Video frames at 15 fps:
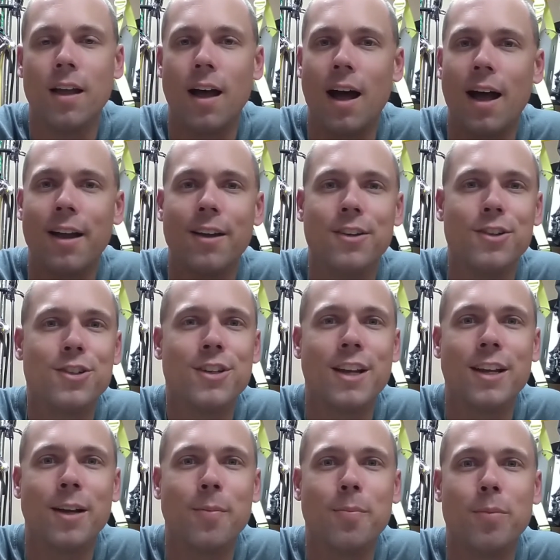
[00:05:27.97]
I
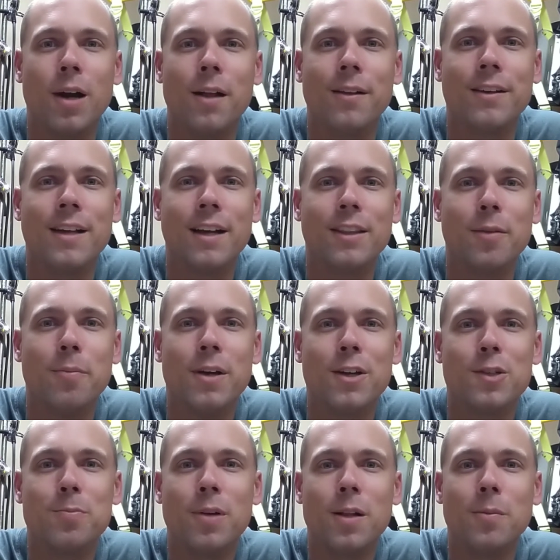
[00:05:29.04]
understand I'm probably not the
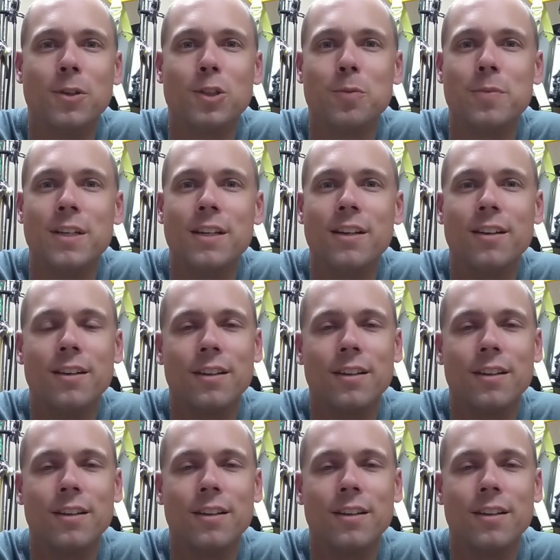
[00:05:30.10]
best public speaker.